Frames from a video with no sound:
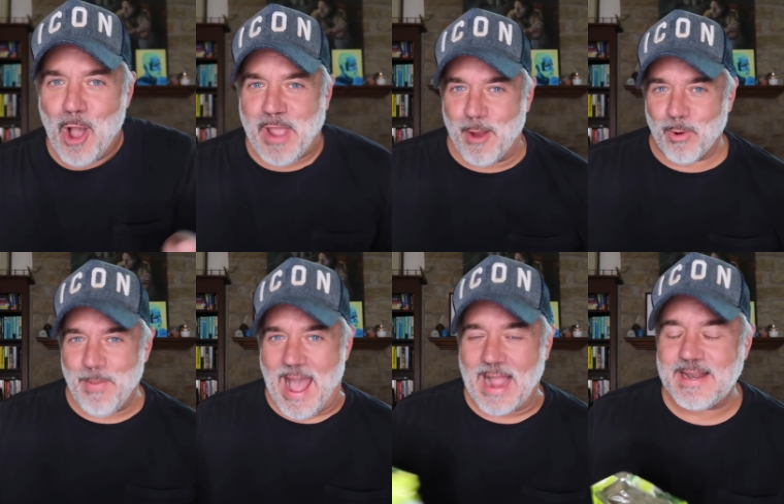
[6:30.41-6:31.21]
Okay, we're
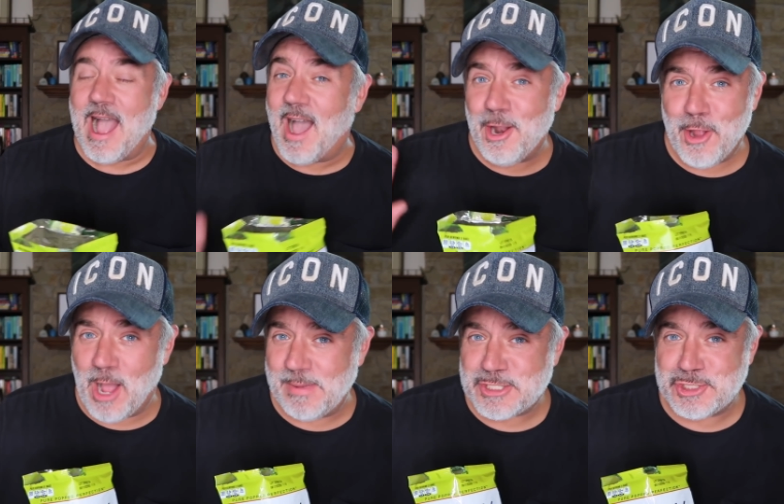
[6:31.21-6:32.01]
back. Now, I don't know
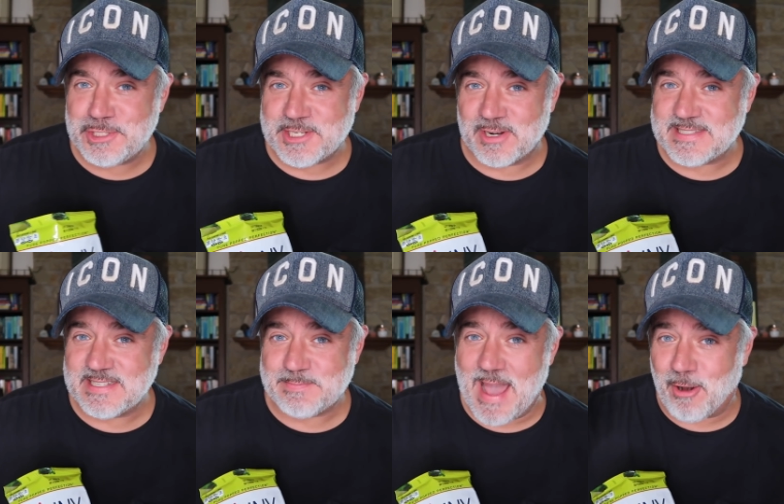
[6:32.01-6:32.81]
how much juice there is
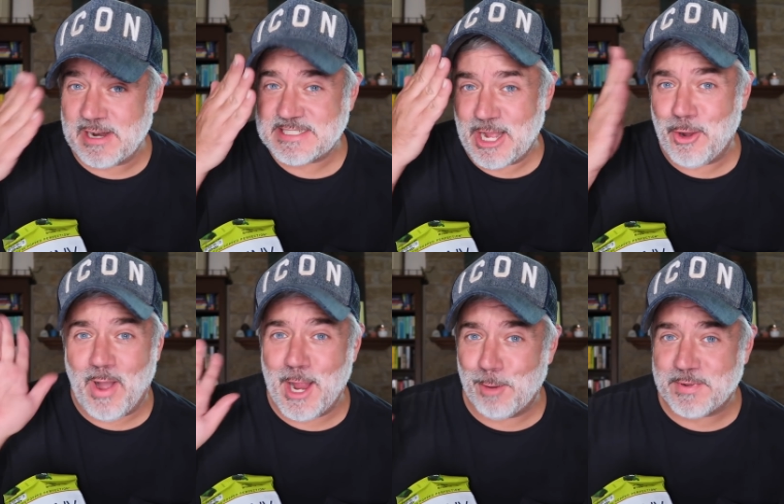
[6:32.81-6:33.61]
in this battery, so
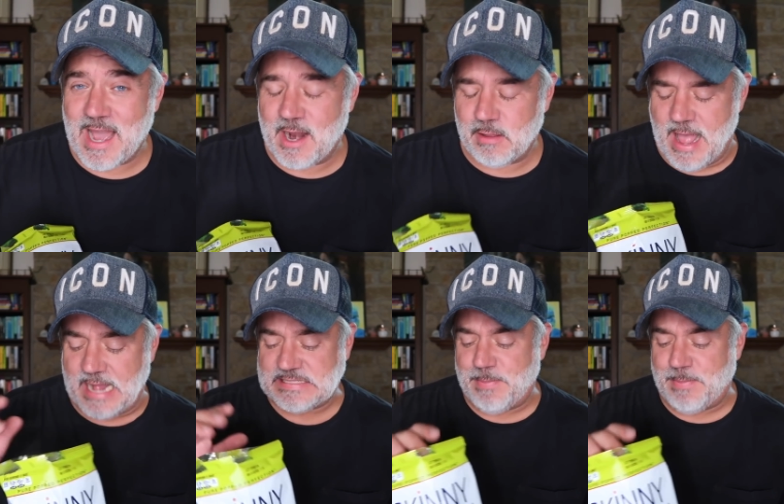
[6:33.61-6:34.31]
I hope to God it lasts.